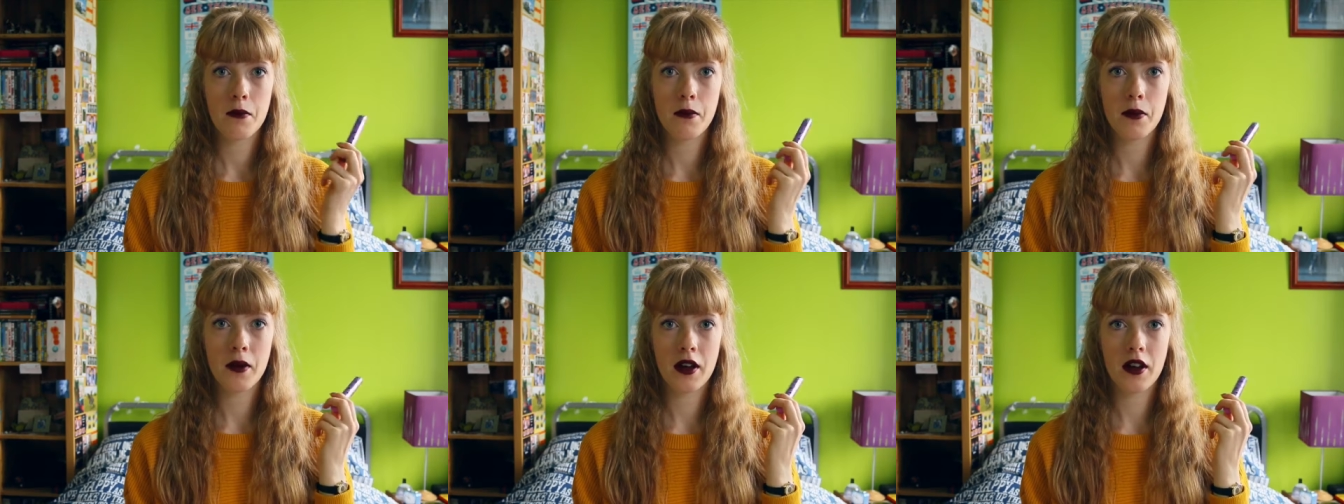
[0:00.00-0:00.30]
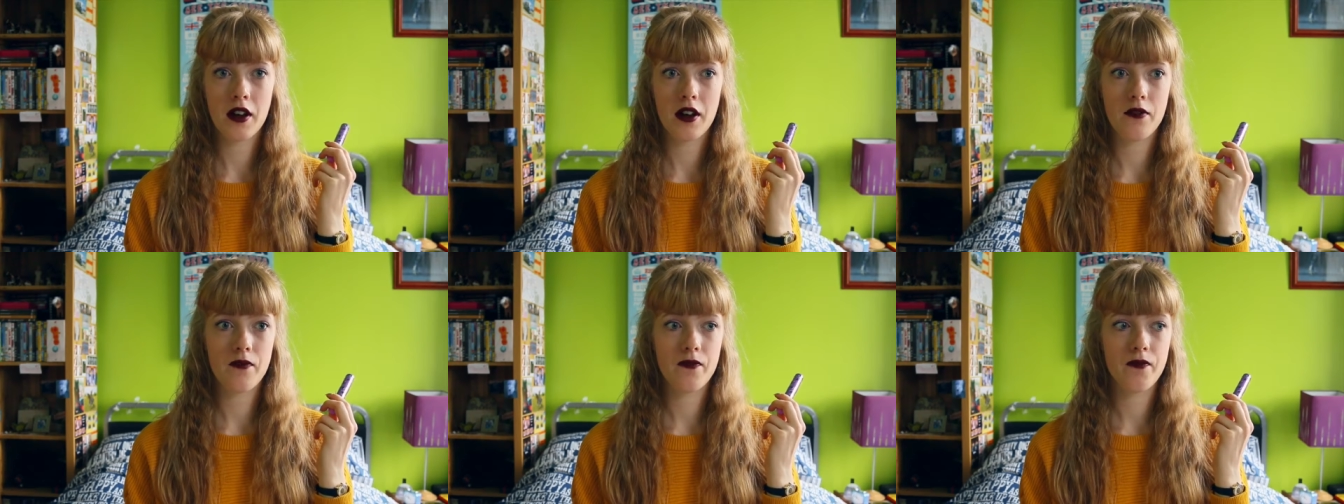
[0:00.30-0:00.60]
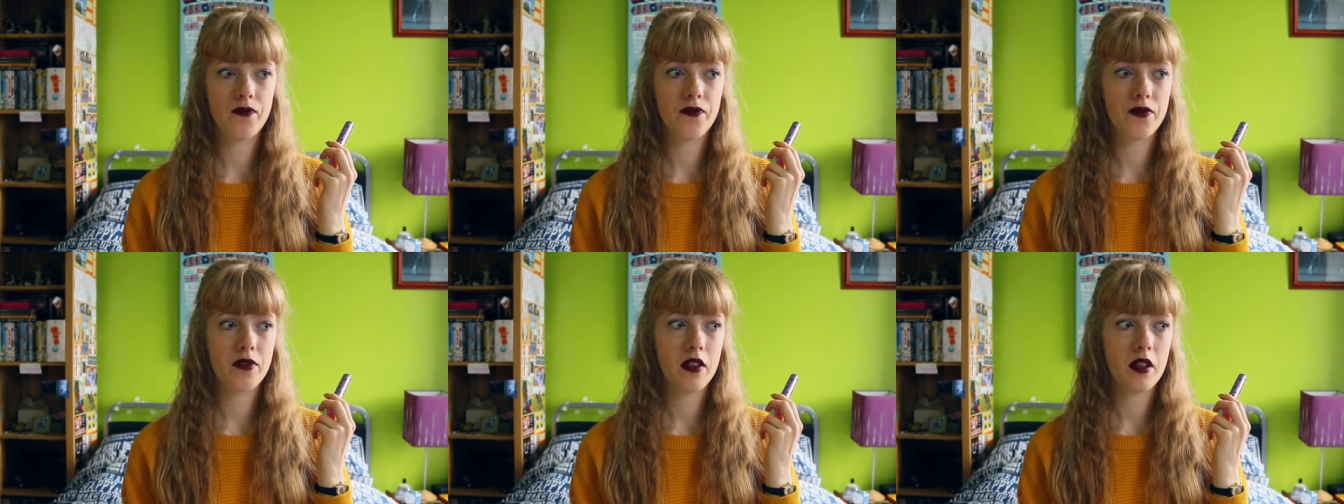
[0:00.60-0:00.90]
but
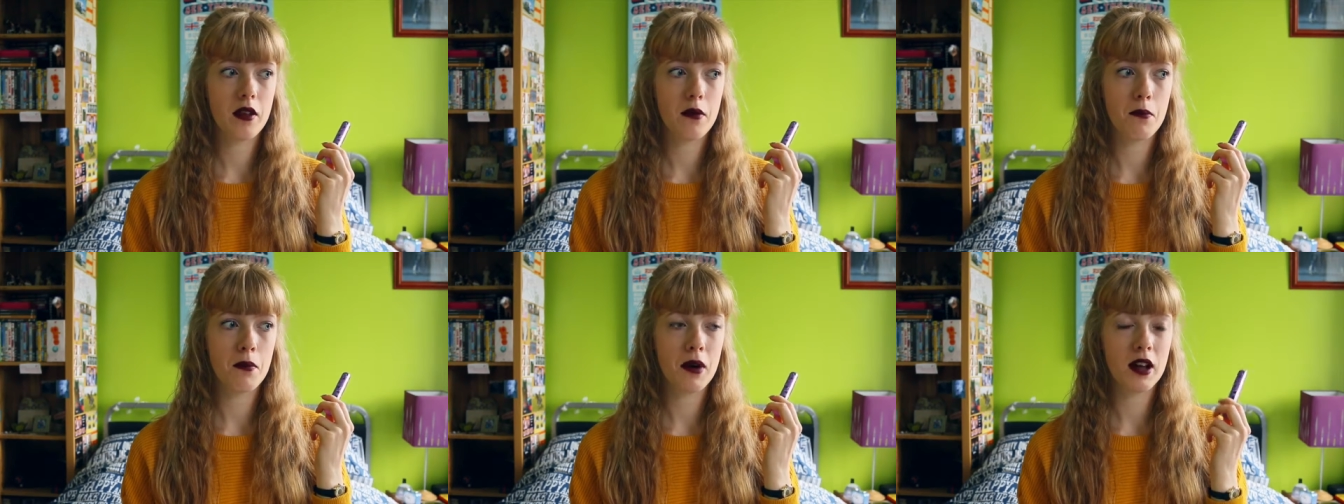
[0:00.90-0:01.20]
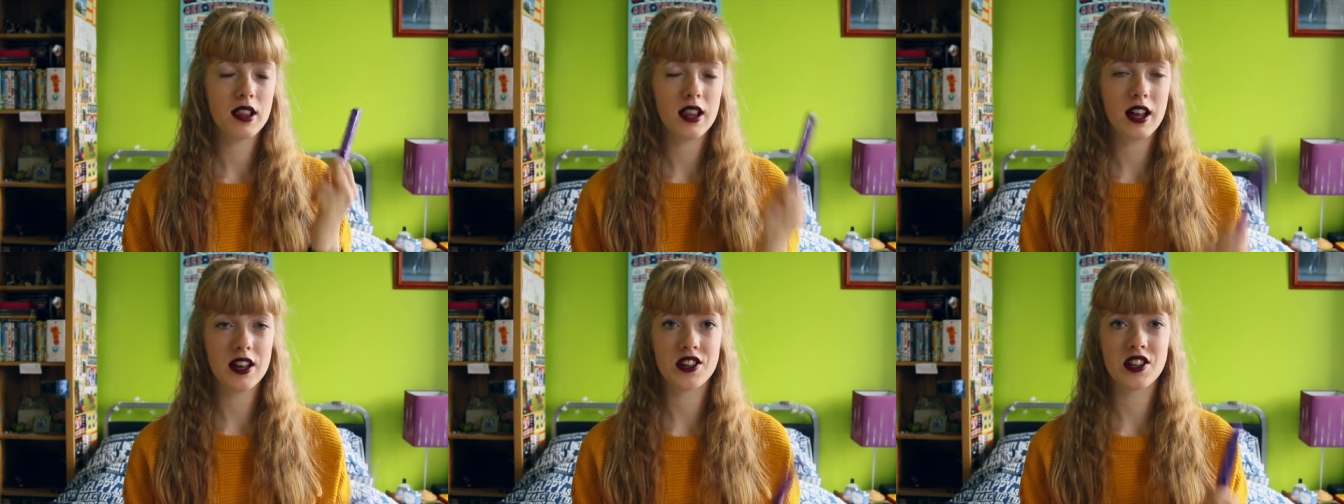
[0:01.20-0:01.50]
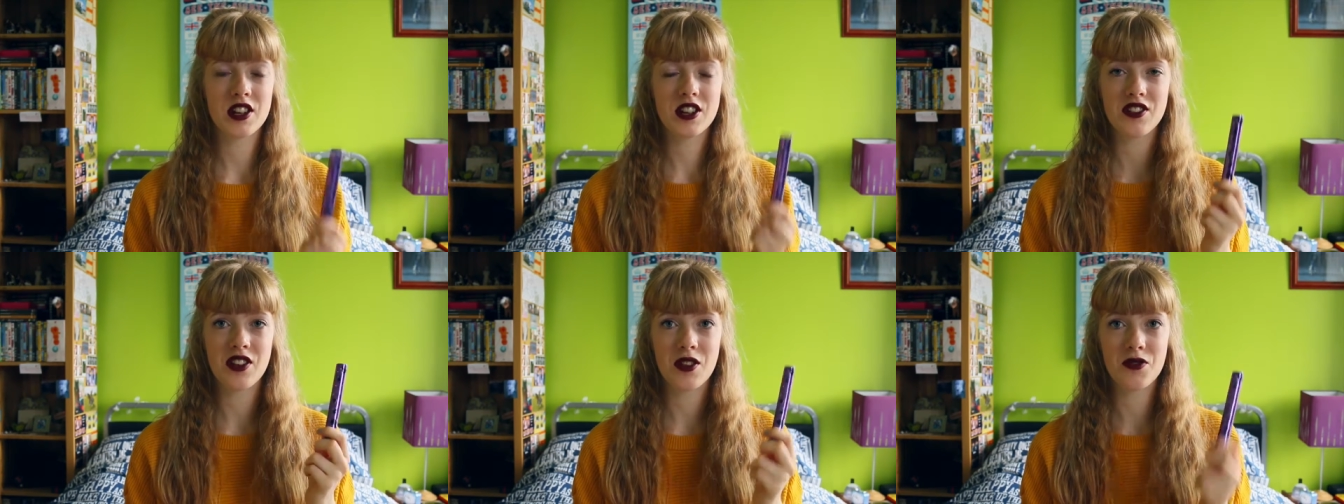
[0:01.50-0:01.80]
my
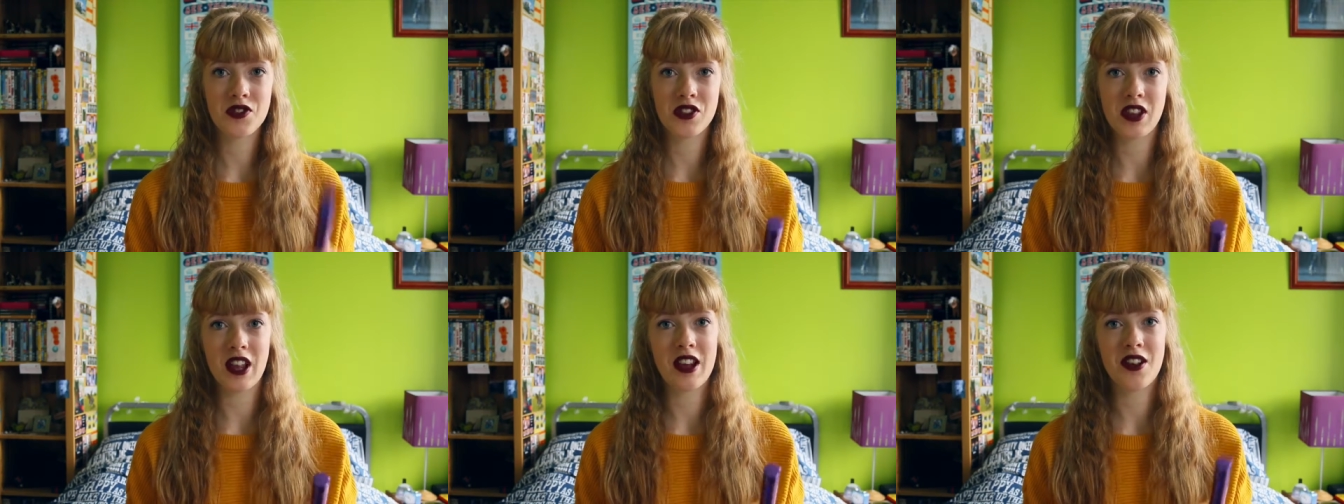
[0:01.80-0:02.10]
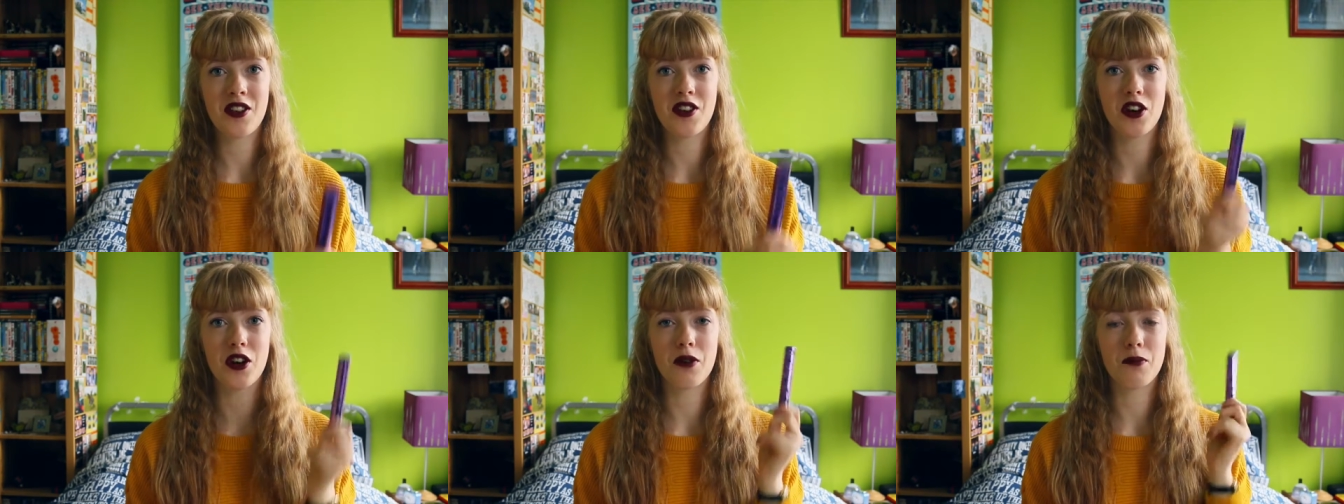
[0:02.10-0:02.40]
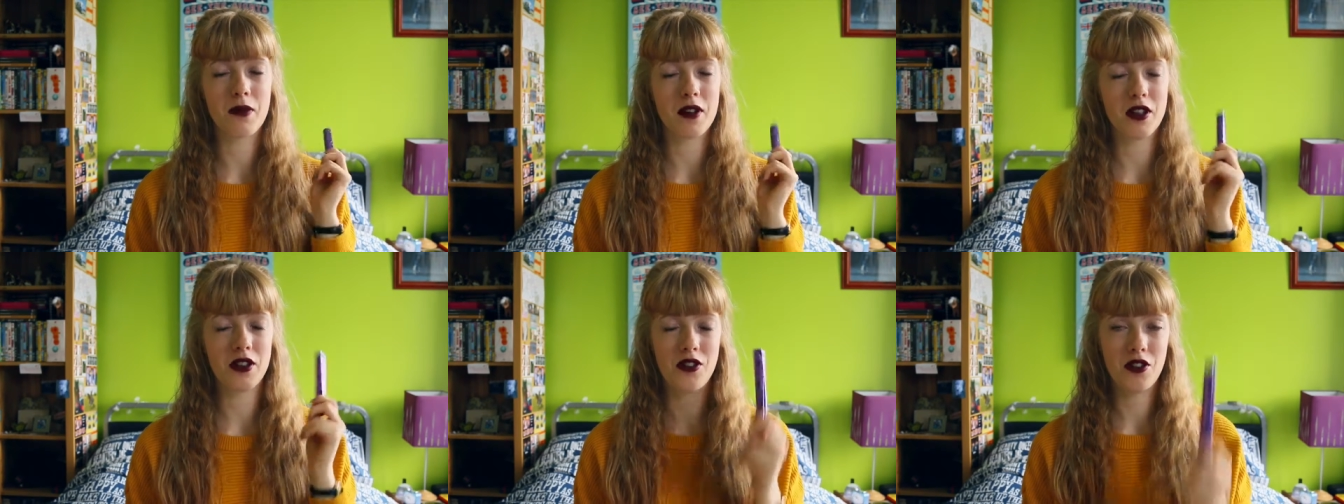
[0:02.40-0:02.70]
lashes have stayed
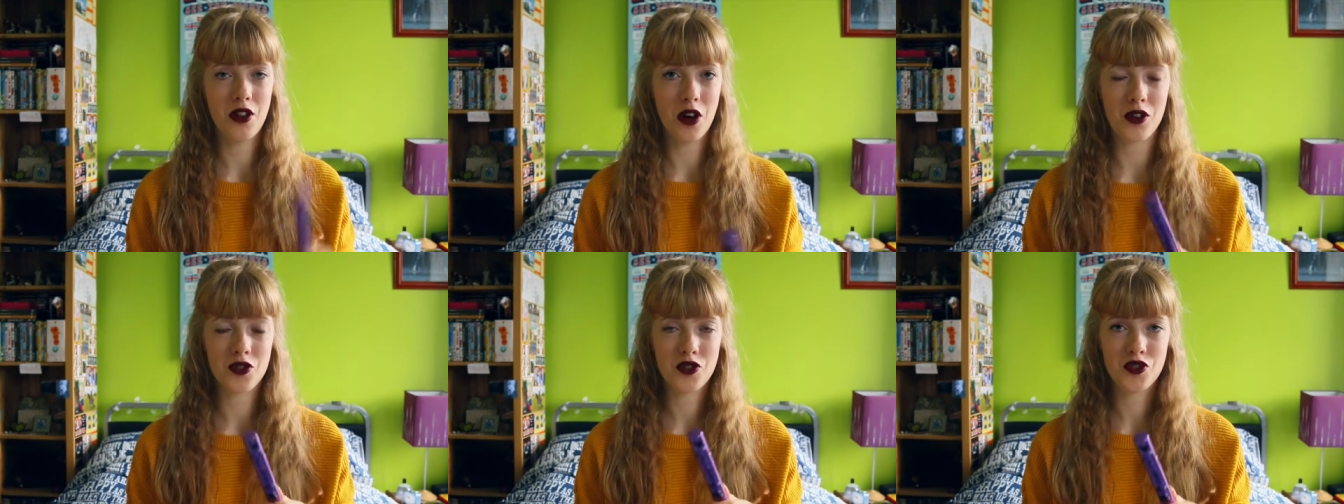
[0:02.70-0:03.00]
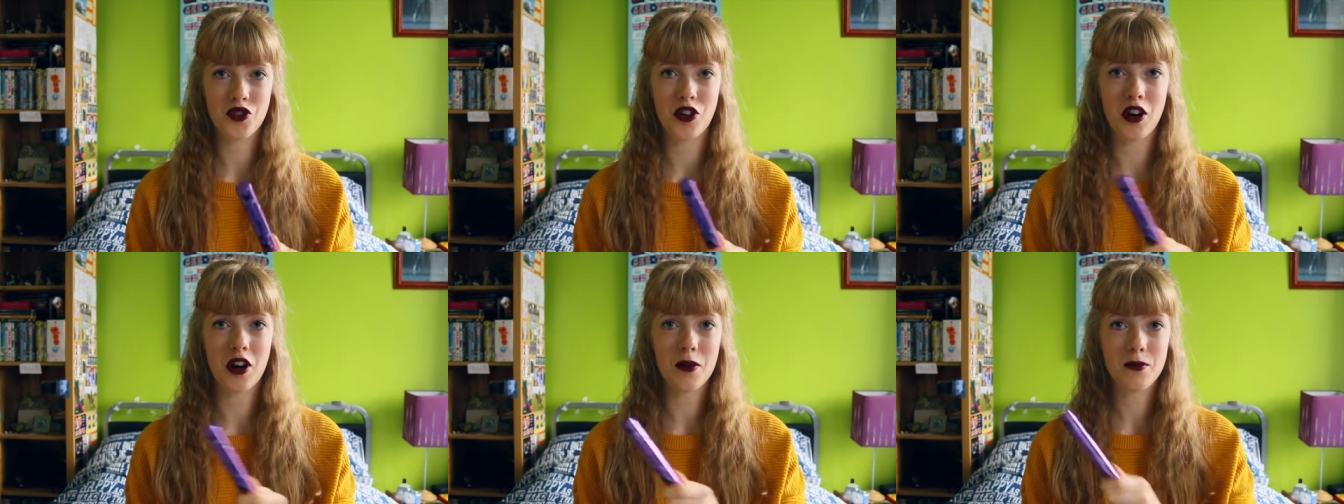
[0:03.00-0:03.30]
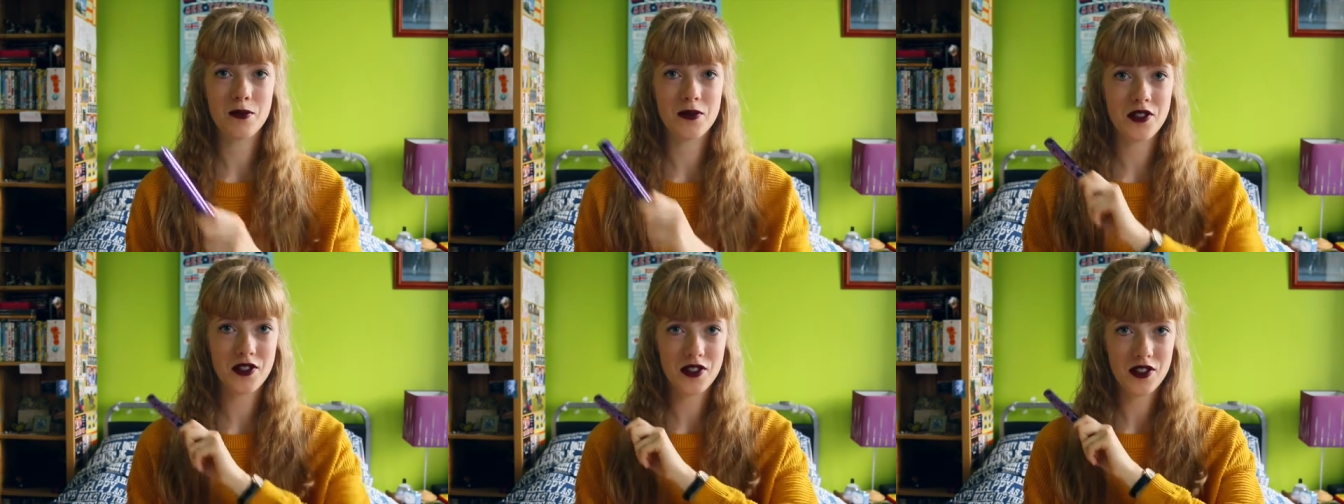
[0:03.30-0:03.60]
up and not
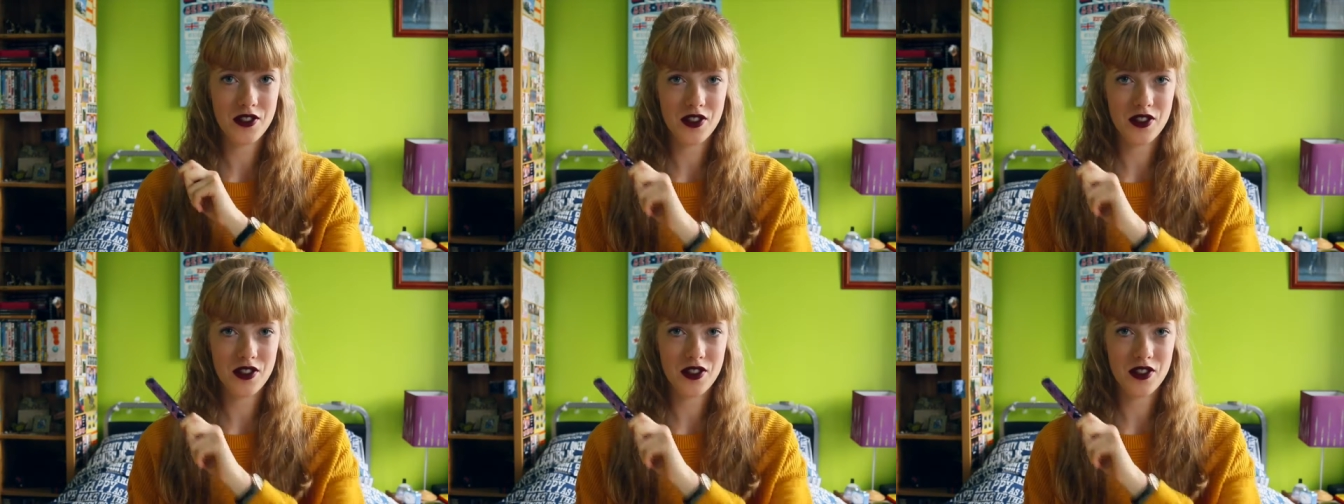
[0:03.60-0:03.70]
dropped